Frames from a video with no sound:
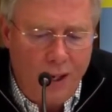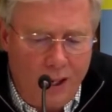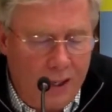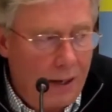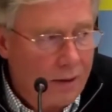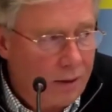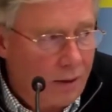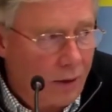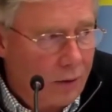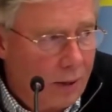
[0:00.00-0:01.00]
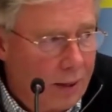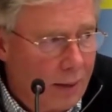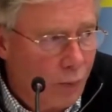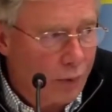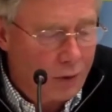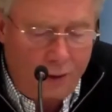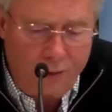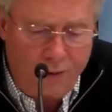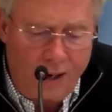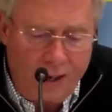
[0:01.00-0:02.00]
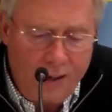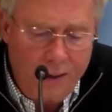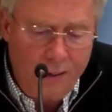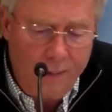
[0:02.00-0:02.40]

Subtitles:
And I start again with Dr. Frey.